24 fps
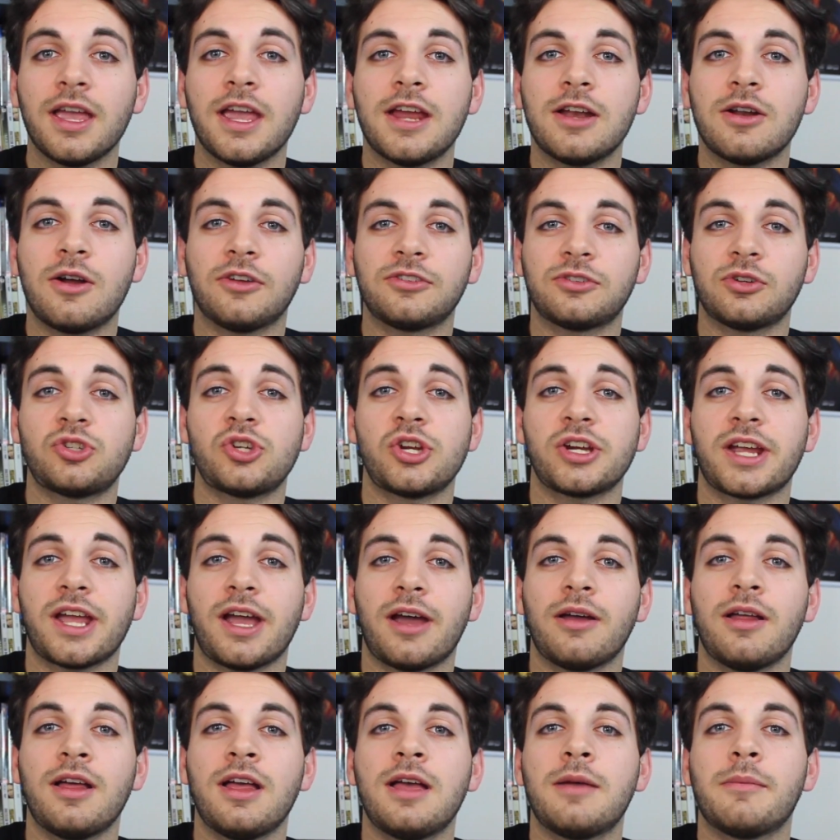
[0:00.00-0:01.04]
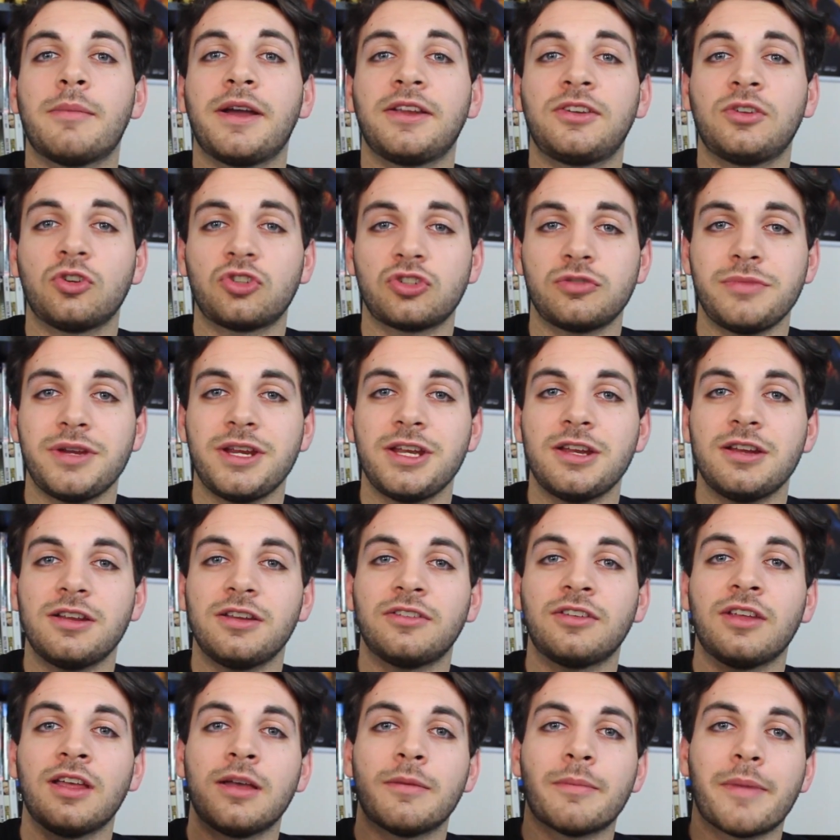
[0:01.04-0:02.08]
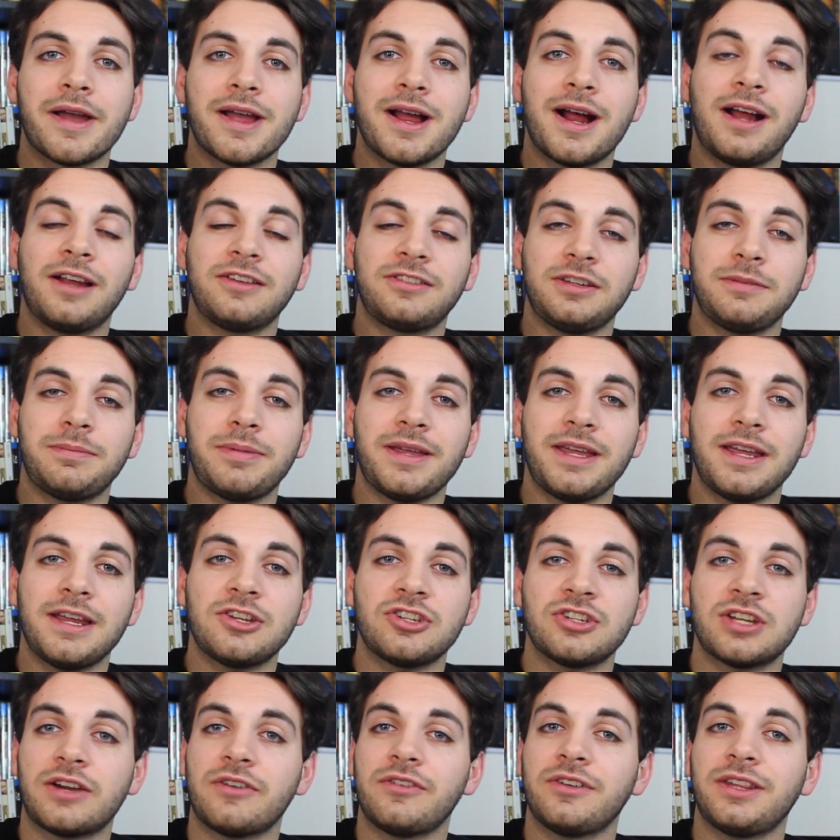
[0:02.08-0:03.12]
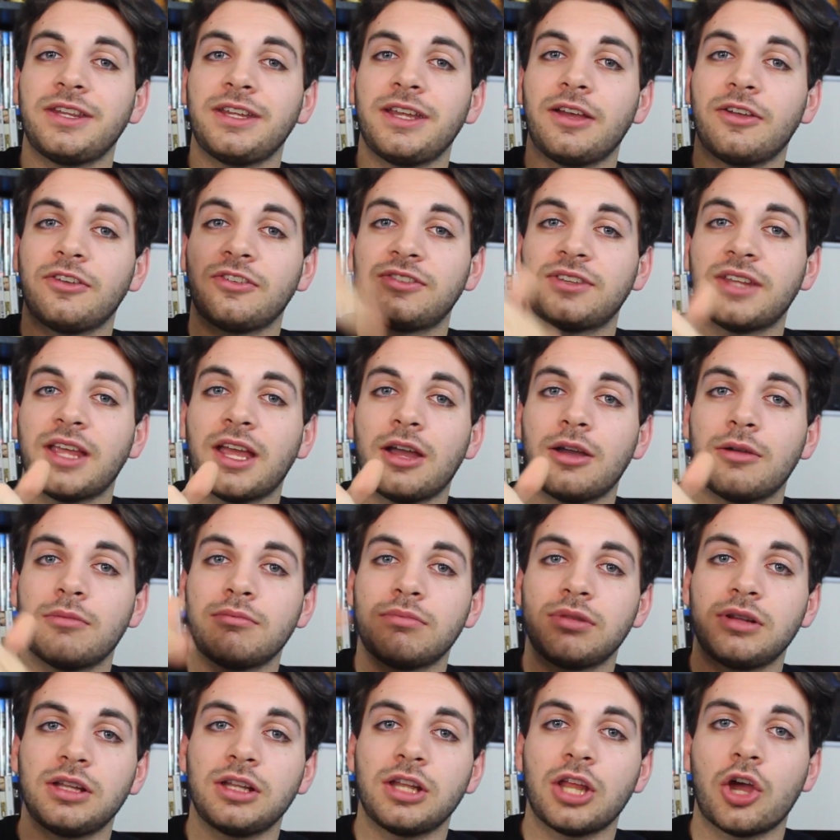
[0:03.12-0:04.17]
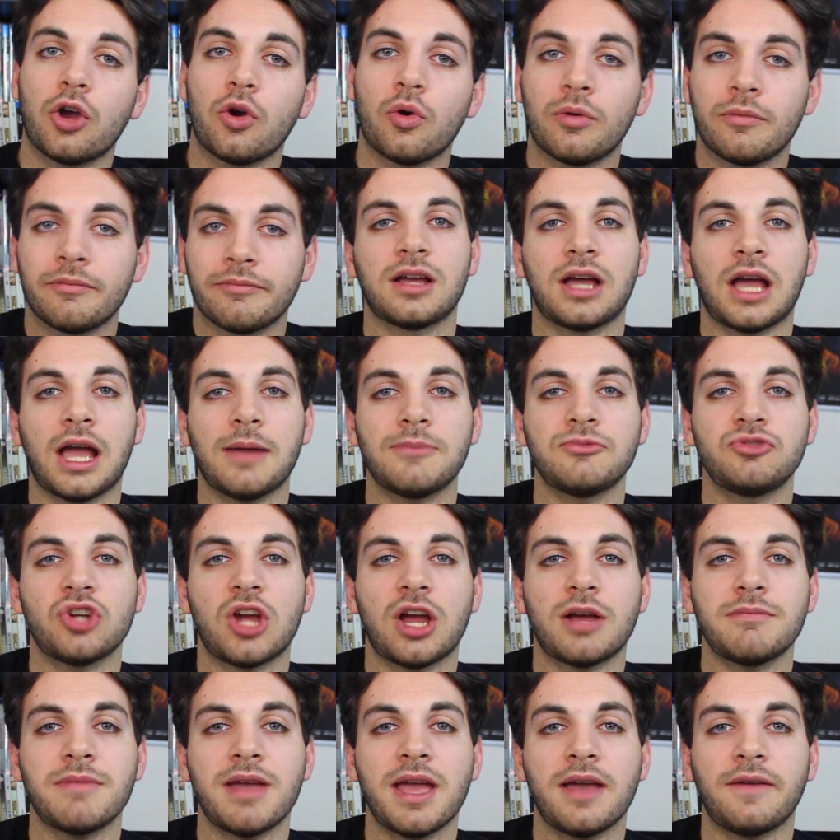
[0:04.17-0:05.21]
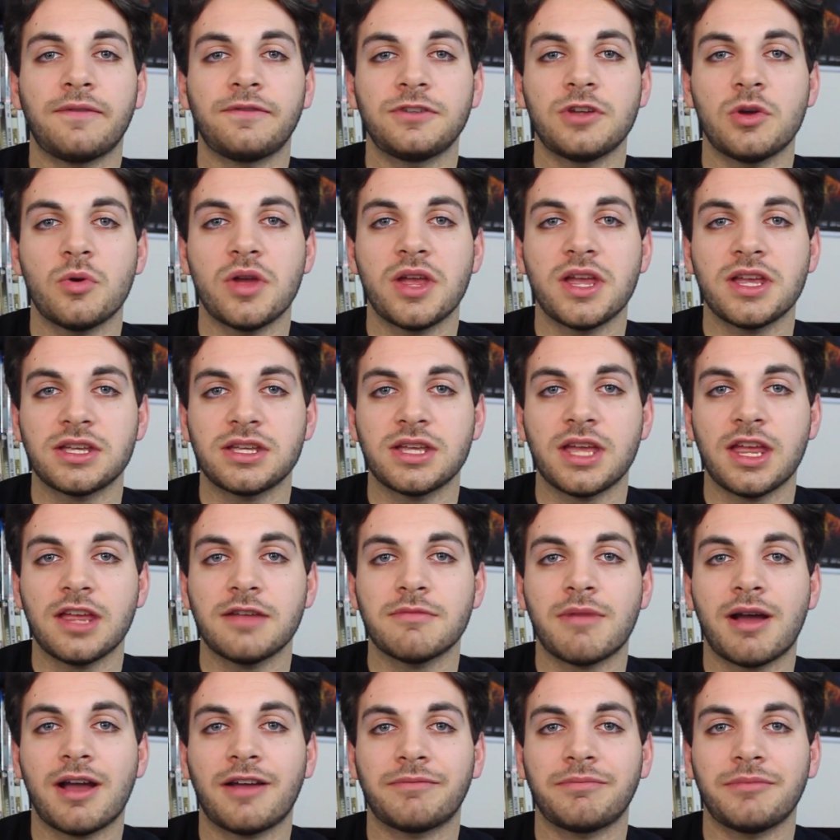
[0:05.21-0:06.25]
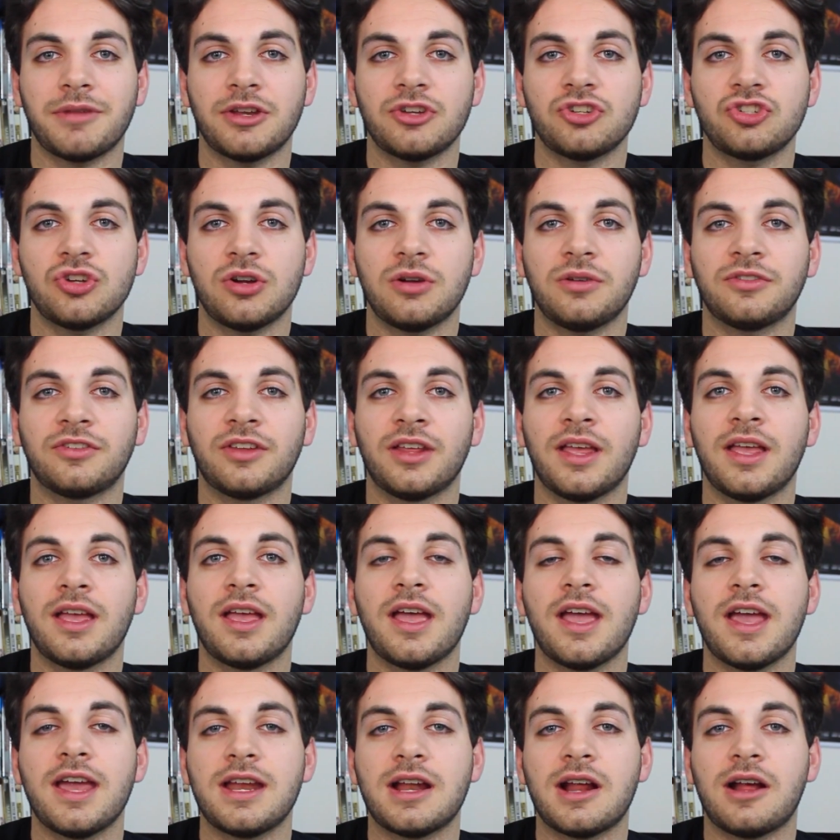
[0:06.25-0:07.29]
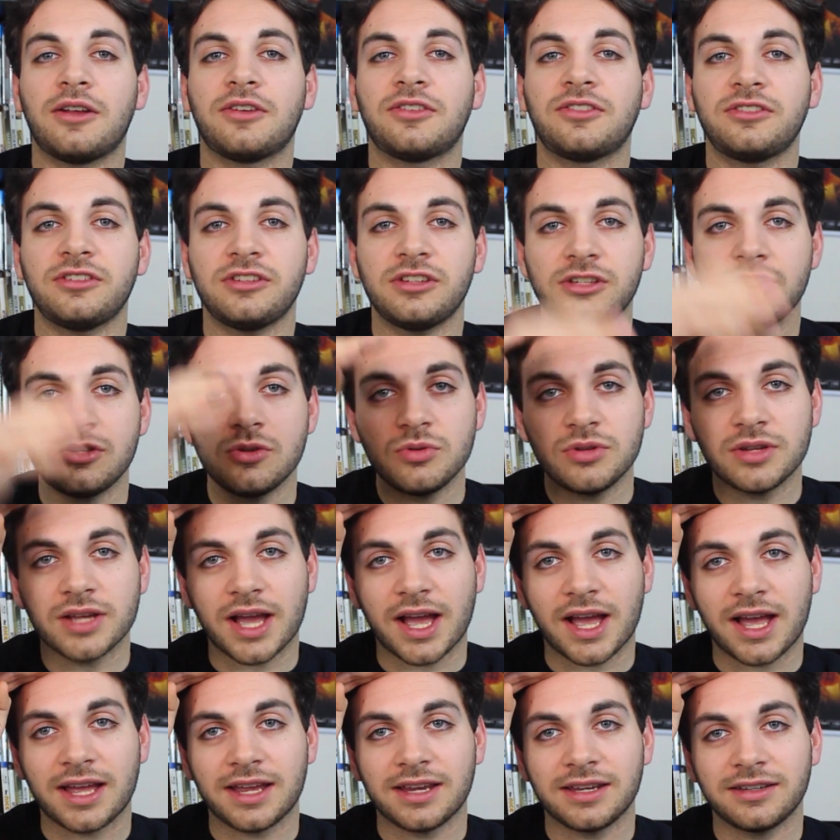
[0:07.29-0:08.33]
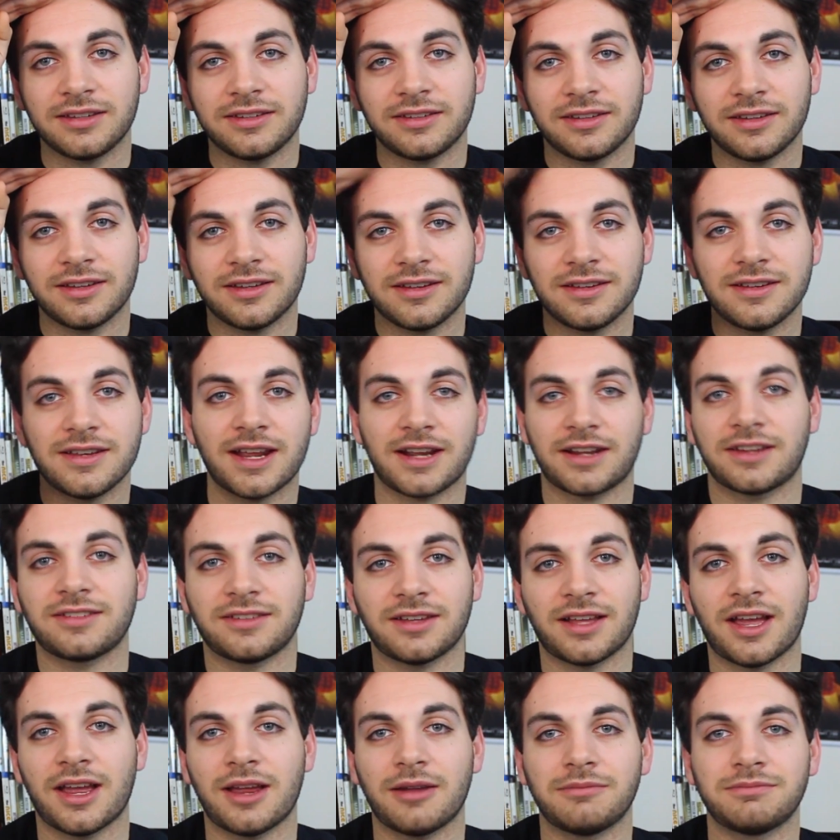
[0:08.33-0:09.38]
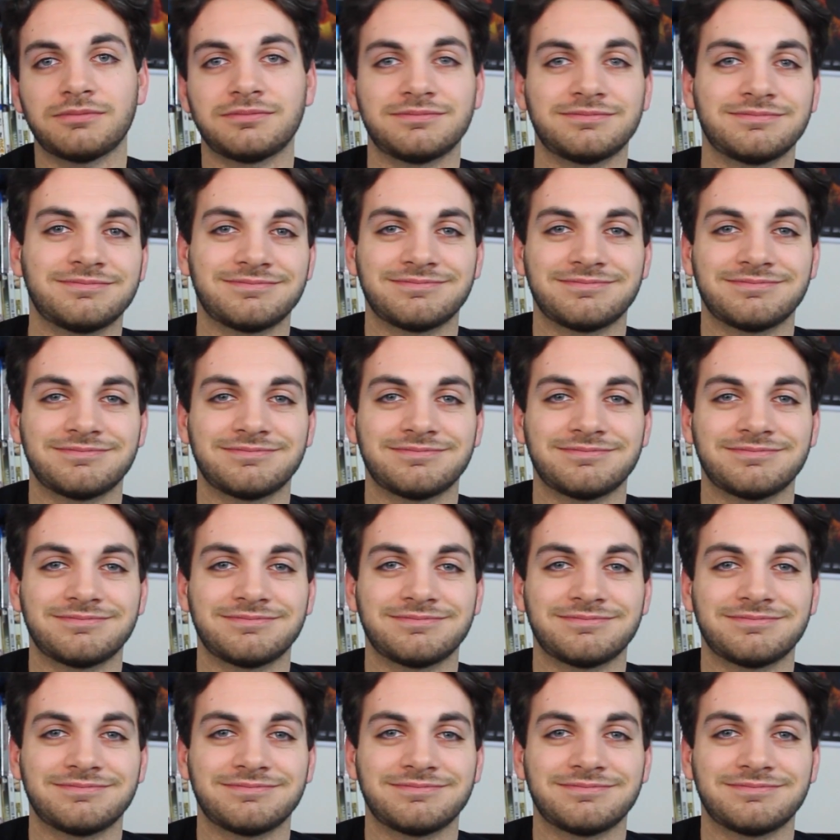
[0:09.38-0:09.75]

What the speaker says: And also check out my social medias, my Odyssey page, and everything else down below. I'm John Maffio, aka MaffmanJones, and I'll see you guys next time.